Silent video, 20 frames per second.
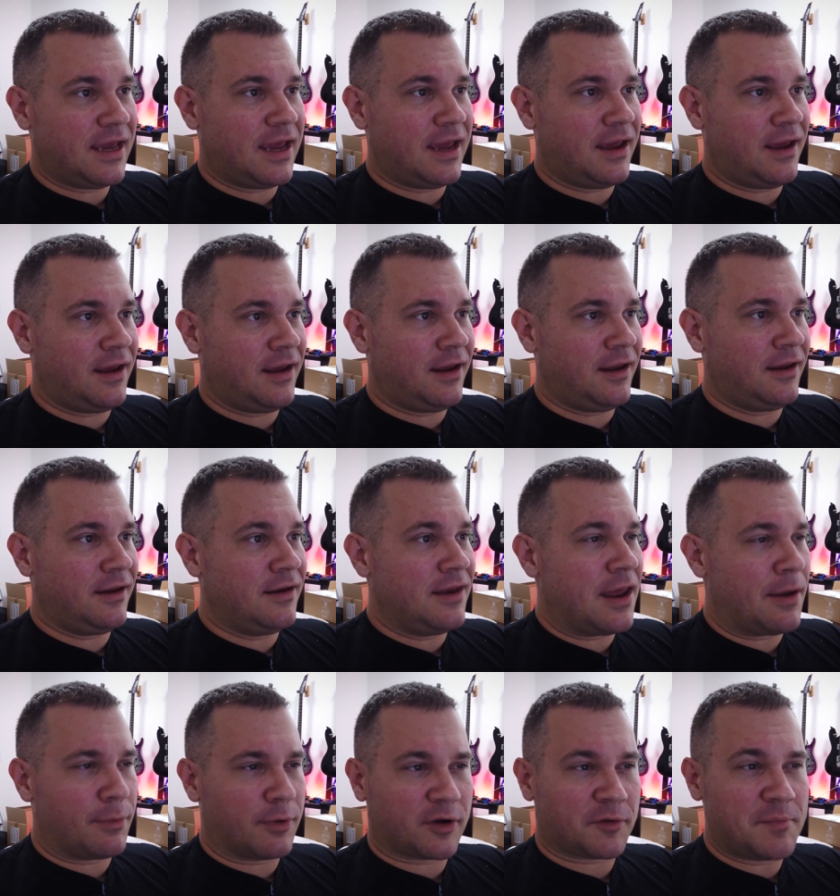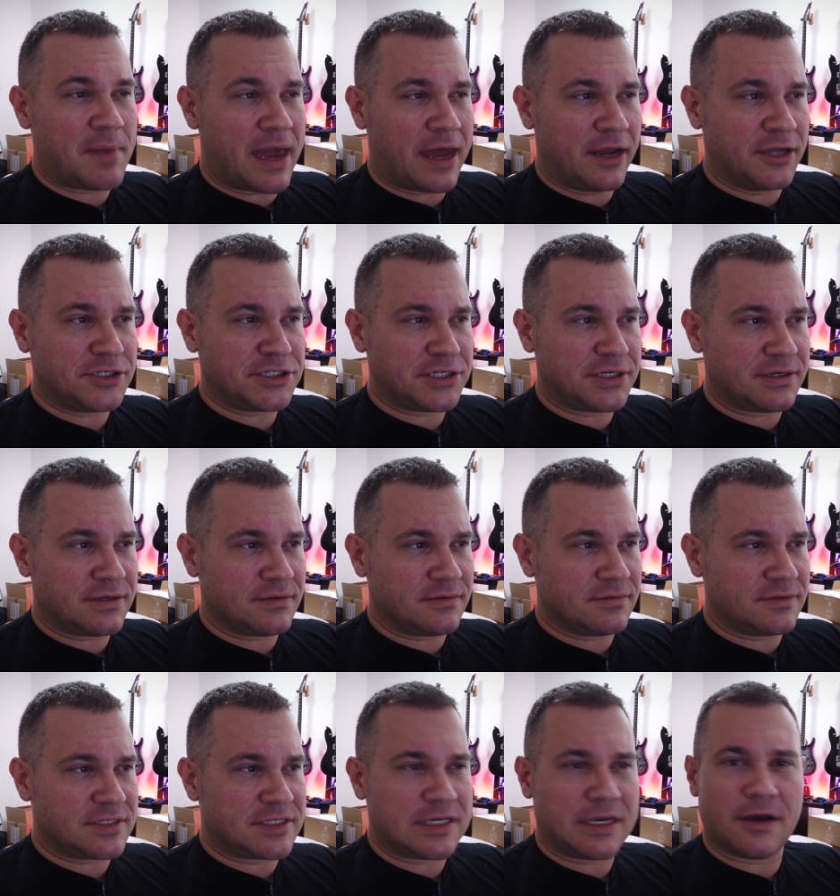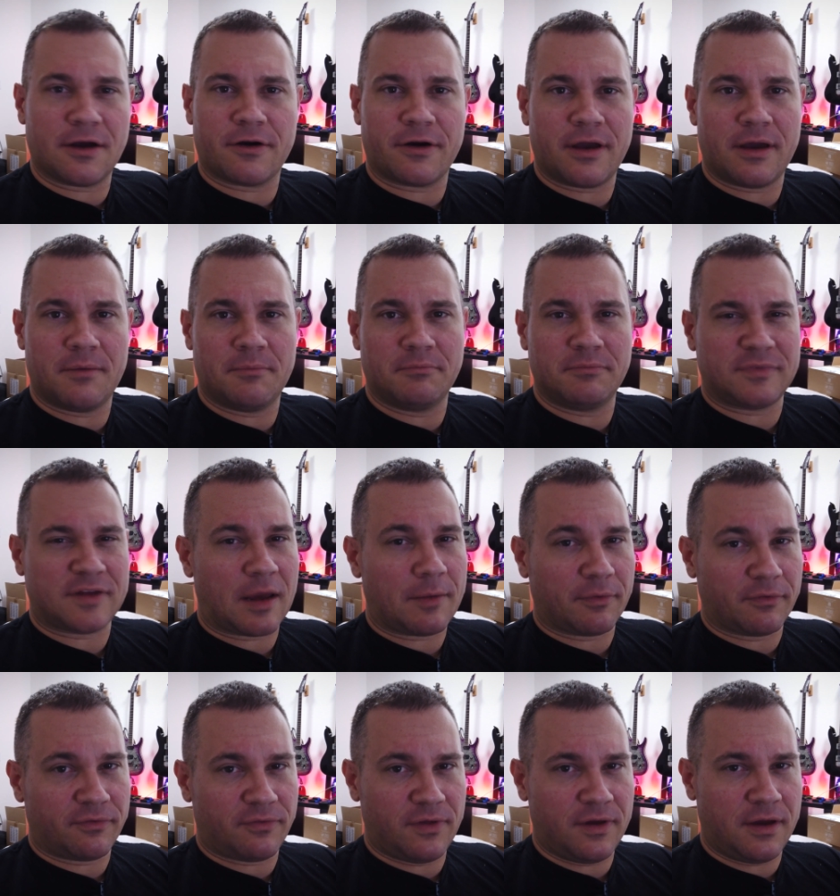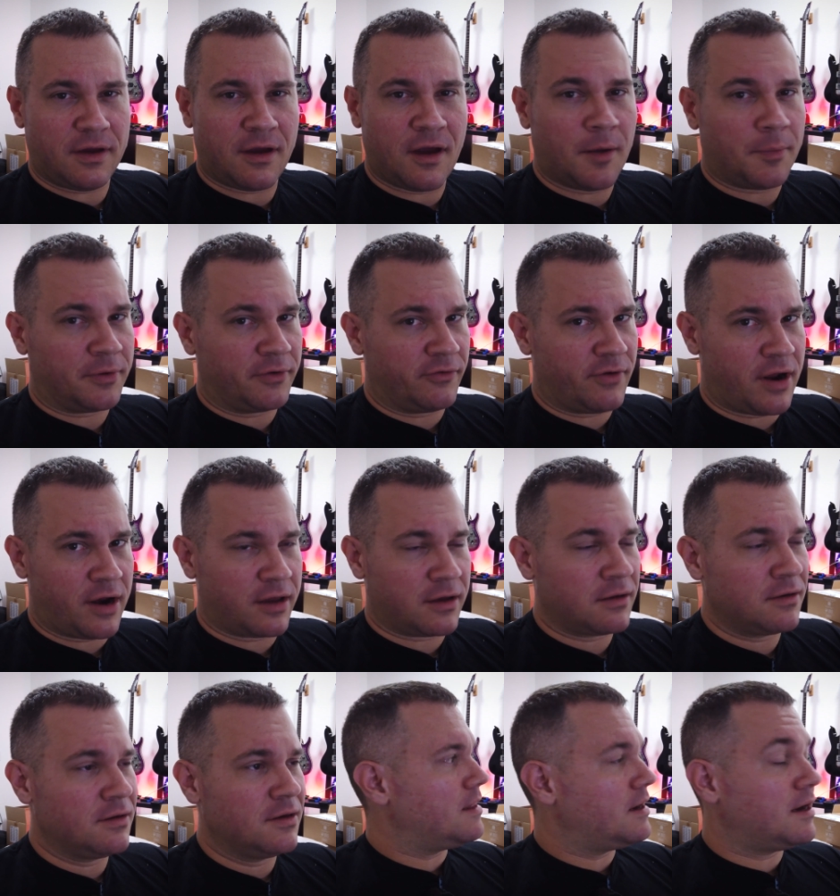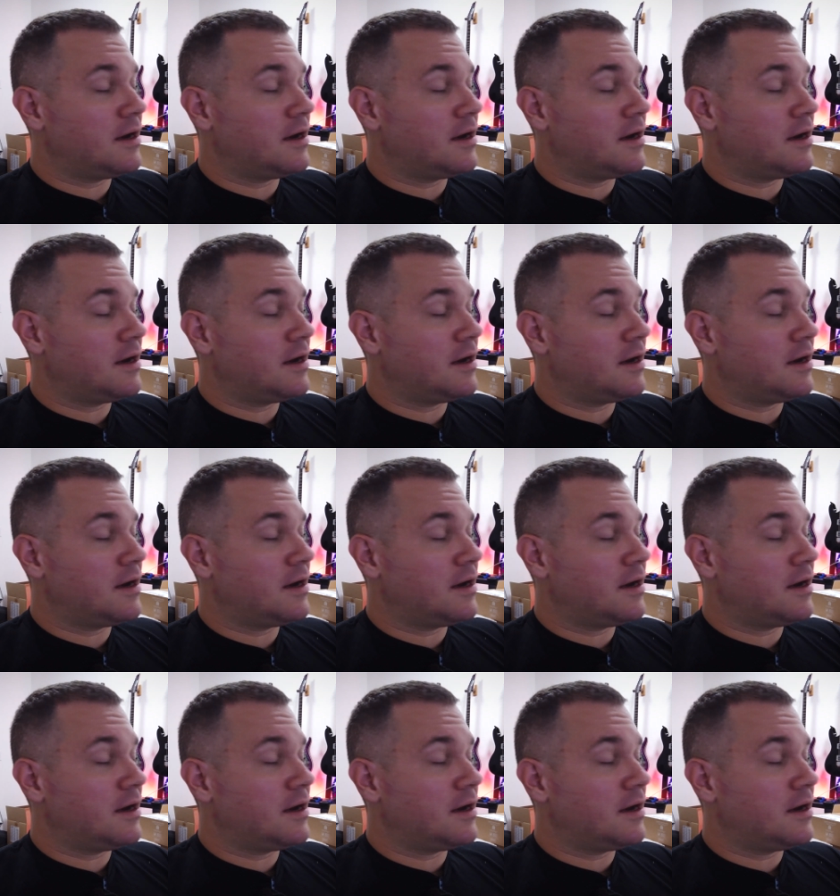a network managing C R M type of thing up and running.